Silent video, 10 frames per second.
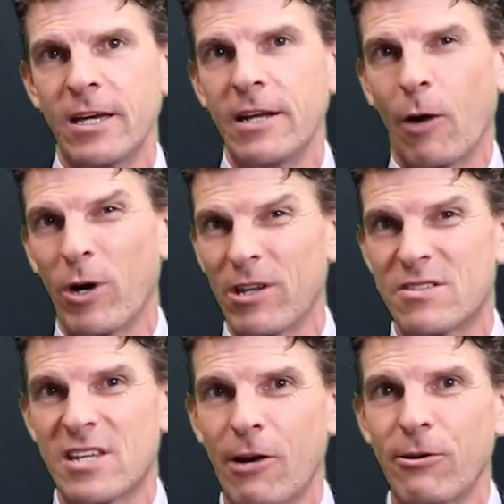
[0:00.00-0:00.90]
Now, one of the
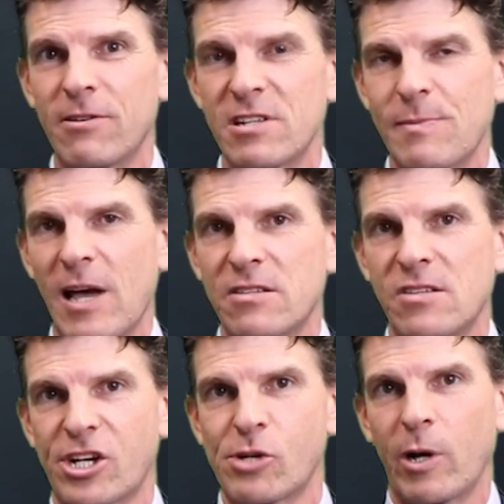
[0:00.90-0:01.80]
scary things about
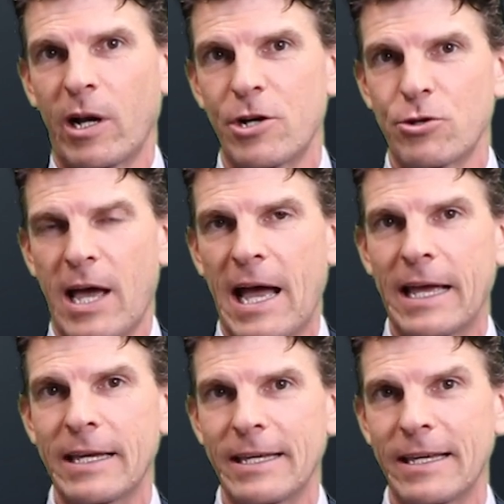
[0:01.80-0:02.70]
Section
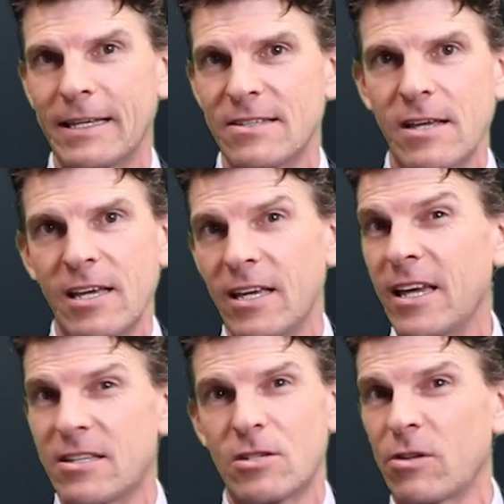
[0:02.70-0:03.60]
100A is
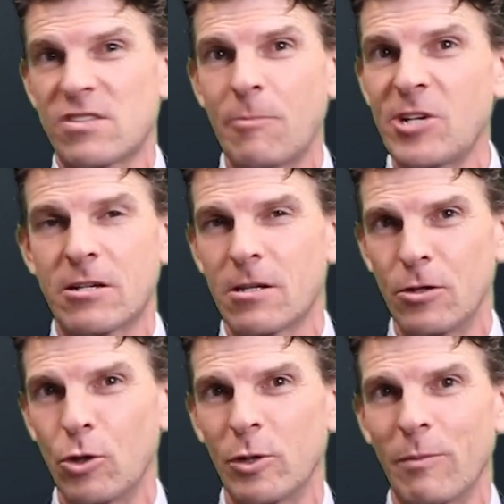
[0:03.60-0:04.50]
it's not subject to the
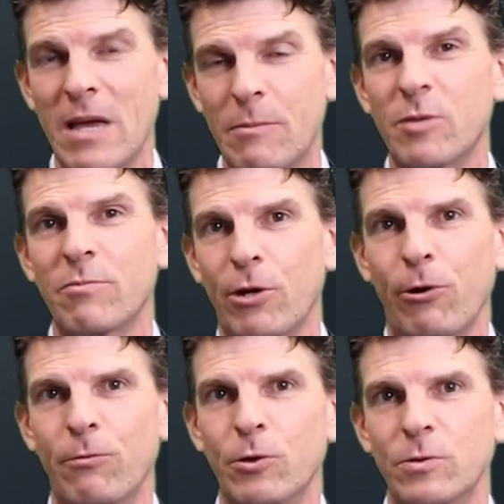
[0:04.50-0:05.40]
normal amendment
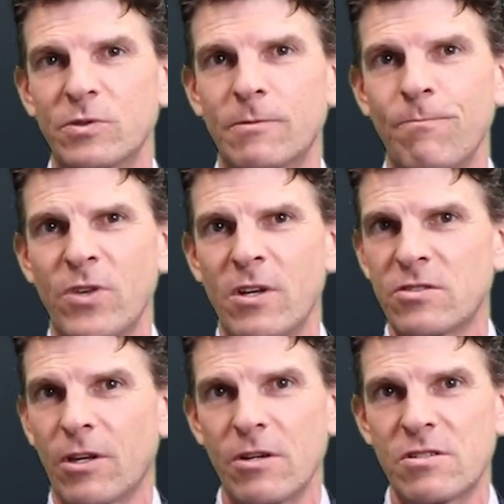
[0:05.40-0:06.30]
period rules.
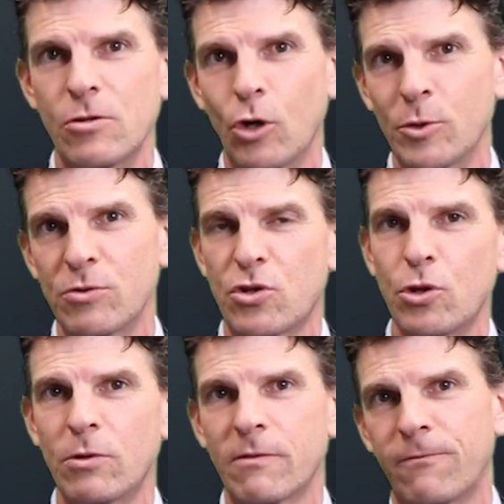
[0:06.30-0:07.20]
So those normal
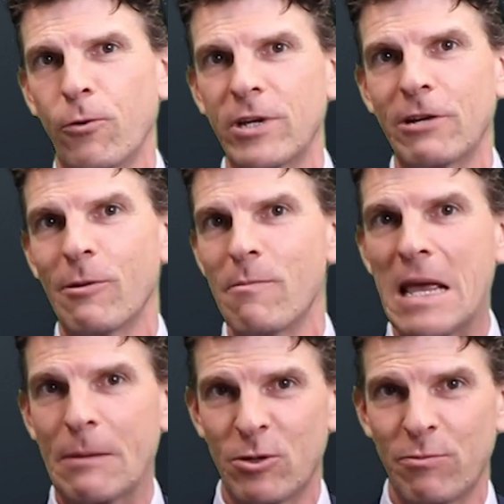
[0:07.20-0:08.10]
2 and 4 year
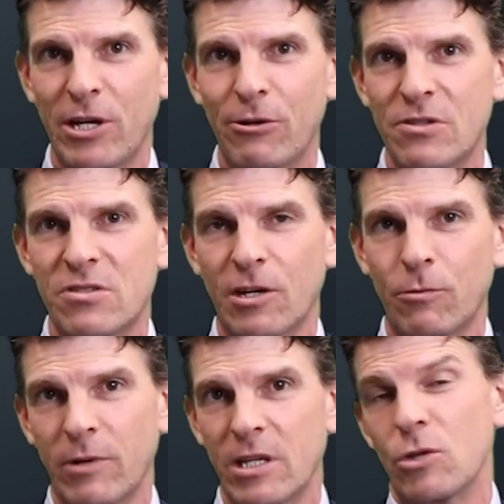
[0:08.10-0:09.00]
amendment periods that
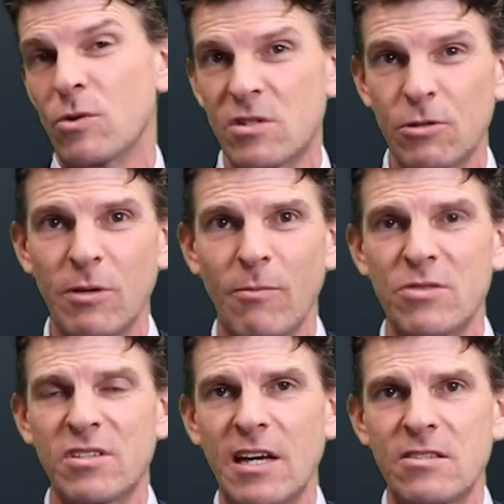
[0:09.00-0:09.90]
we're used to in
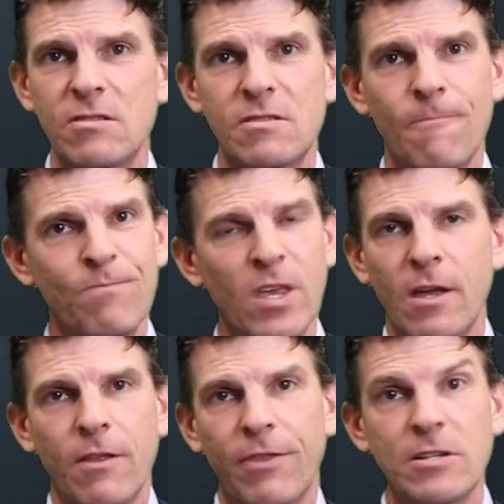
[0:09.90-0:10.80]
most cases,
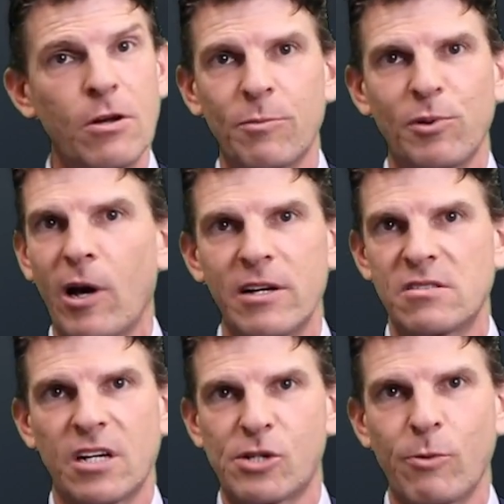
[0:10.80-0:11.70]
they don't apply to
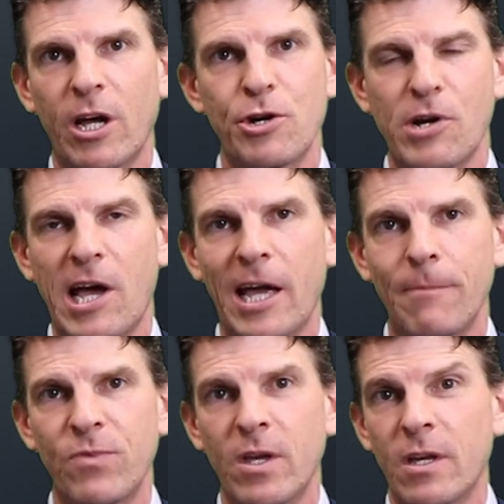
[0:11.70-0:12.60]
Section 100A.
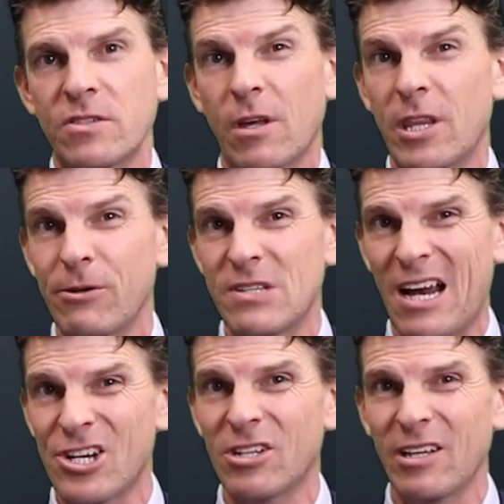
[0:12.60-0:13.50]
So there is
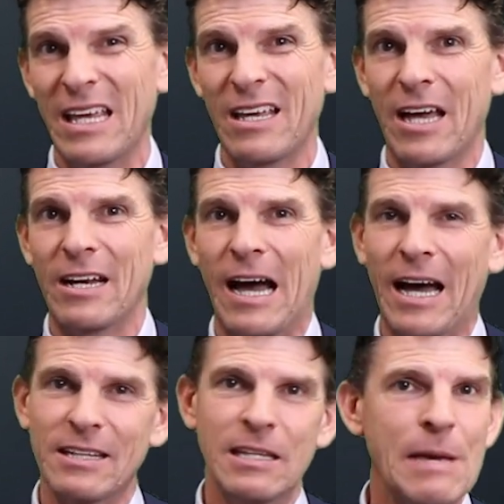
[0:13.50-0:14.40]
actually an
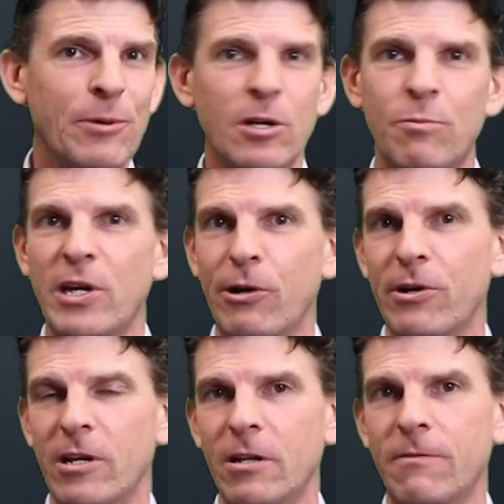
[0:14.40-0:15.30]
unlimited
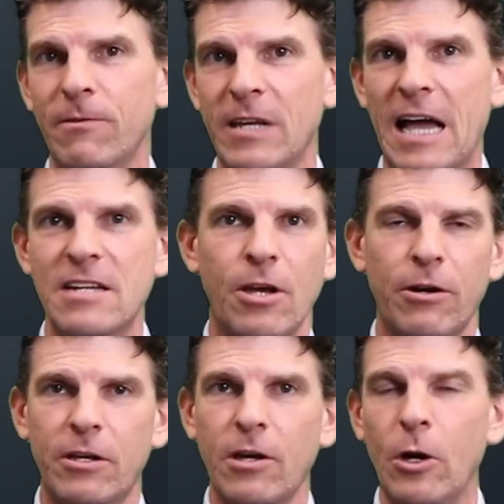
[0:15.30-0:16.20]
period for the ATO
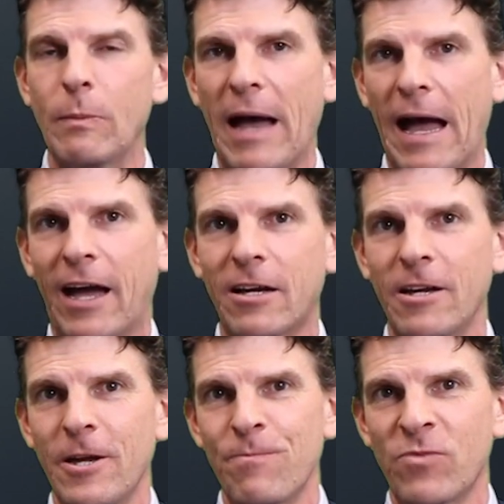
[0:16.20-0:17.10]
to go back
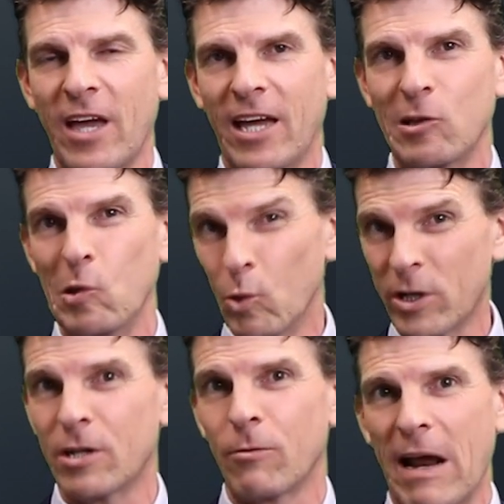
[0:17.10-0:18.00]
and
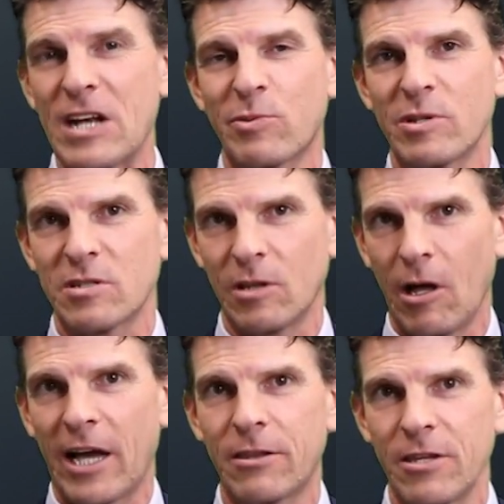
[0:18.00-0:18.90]
look at arrangements
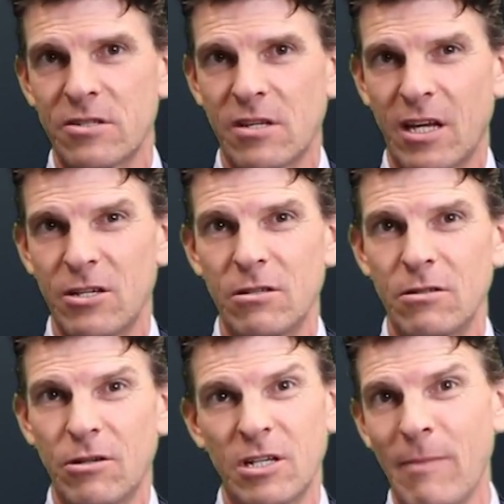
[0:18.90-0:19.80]
like this. And
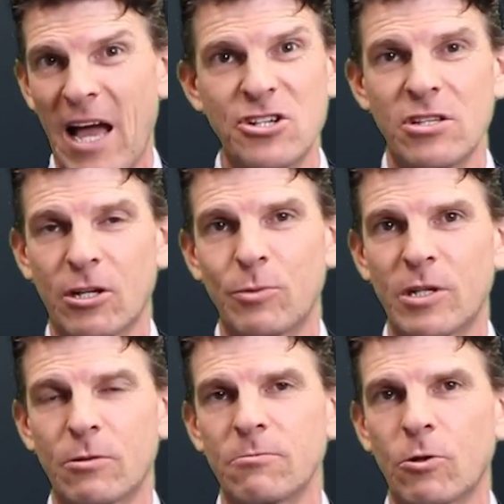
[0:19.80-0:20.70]
you can imagine there could be
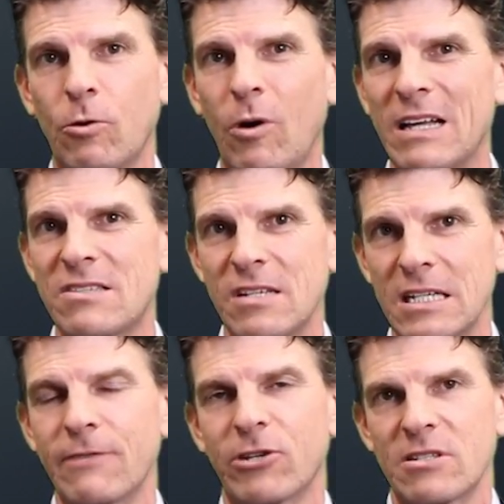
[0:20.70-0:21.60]
quite
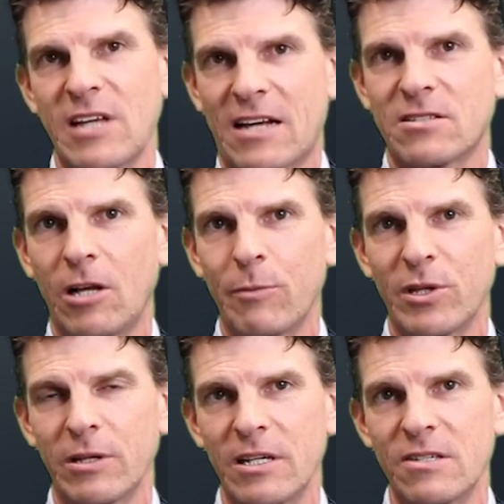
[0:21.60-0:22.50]
significant tax
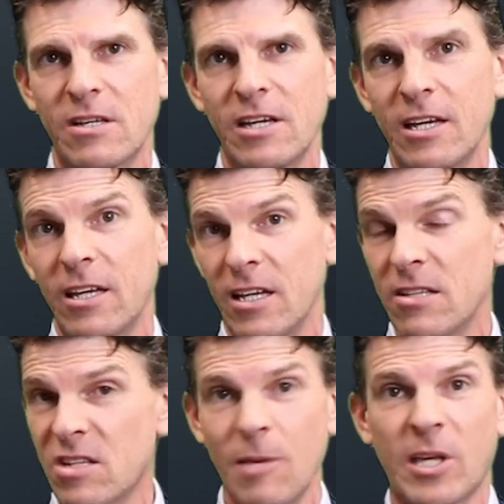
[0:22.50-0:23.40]
liabilities
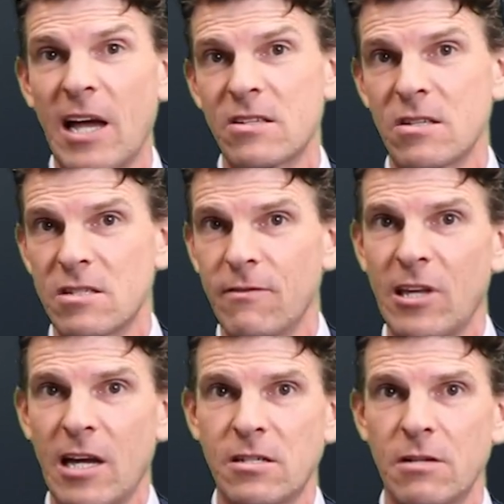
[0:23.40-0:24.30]
in some cases if
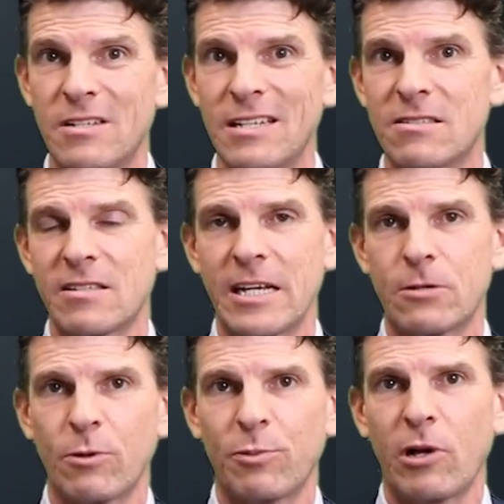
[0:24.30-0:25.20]
the ATO did seek
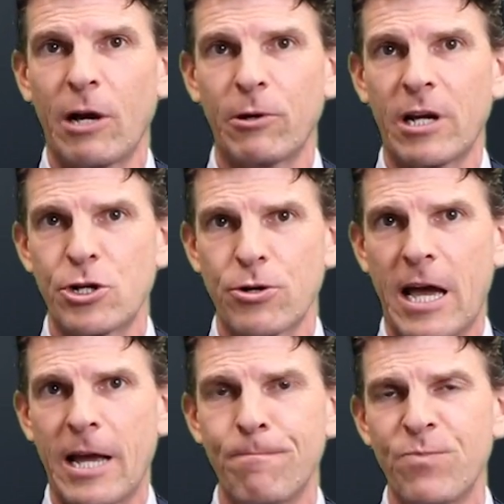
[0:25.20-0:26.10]
to apply
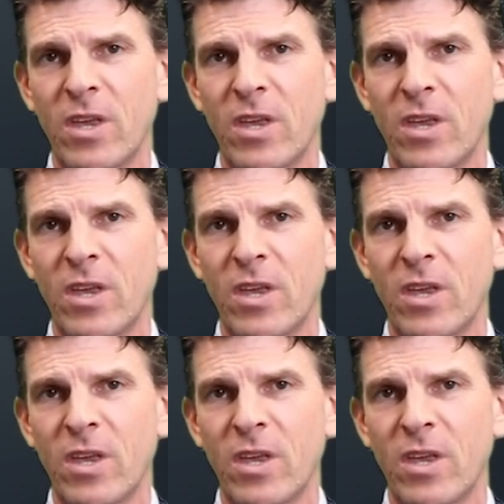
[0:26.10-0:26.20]
100A.